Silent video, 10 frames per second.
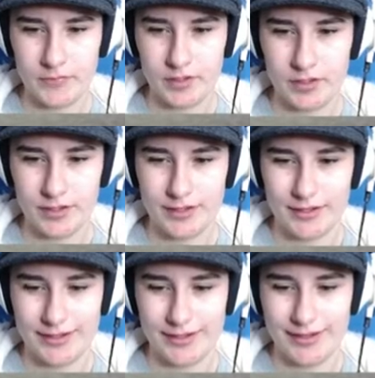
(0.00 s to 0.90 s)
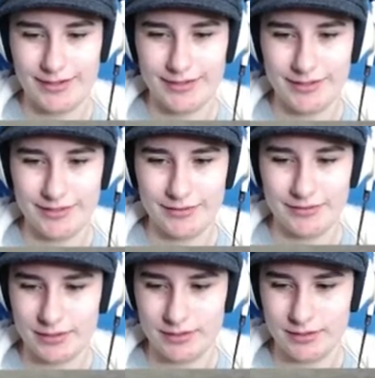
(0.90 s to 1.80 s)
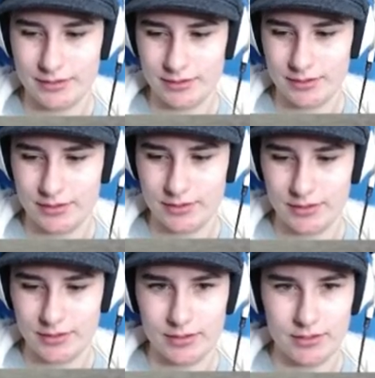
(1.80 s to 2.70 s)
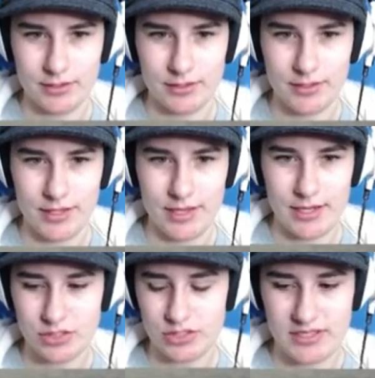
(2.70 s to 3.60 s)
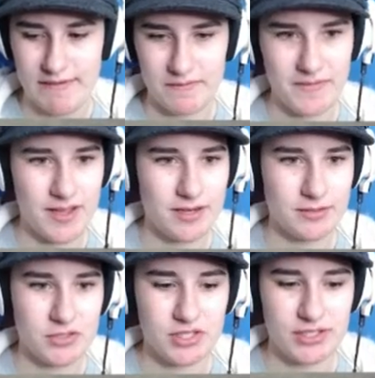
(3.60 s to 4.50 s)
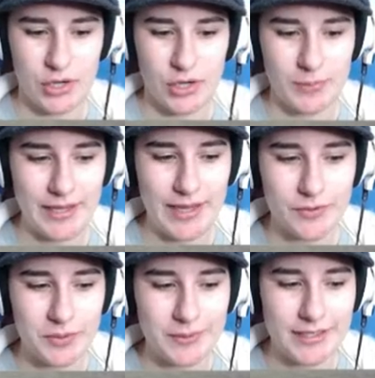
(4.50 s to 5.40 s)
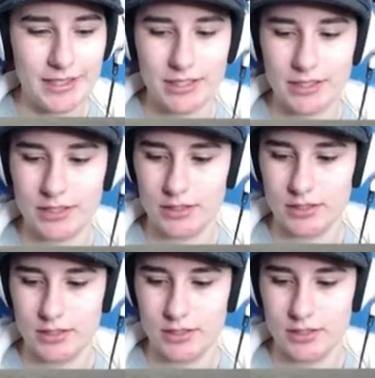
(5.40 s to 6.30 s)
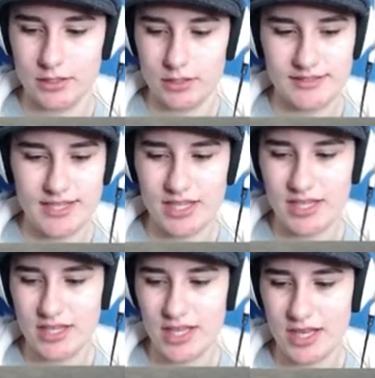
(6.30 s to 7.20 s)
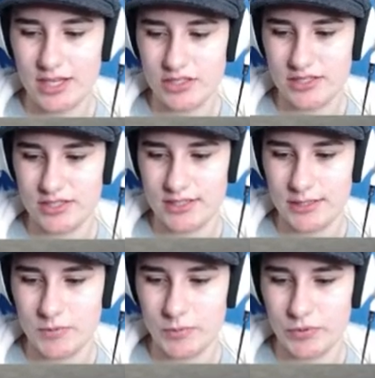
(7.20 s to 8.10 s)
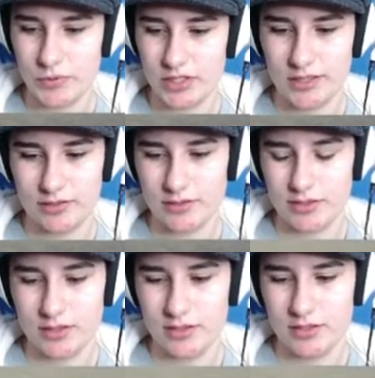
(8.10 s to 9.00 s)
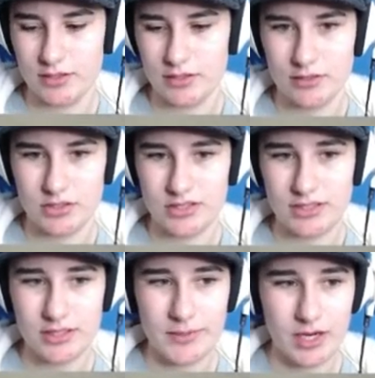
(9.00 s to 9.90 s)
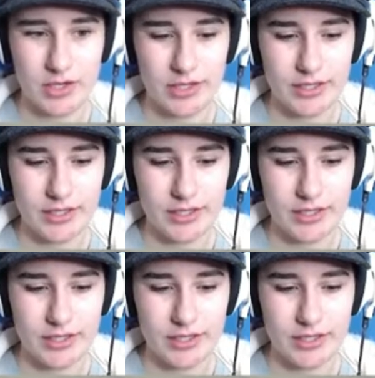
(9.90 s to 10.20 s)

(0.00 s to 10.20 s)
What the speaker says: I don't know. Yeah, she's just having fun. I'm just gonna let her play for a bit. Because other than that, she seems pretty good. Like, she's a little bit hungry.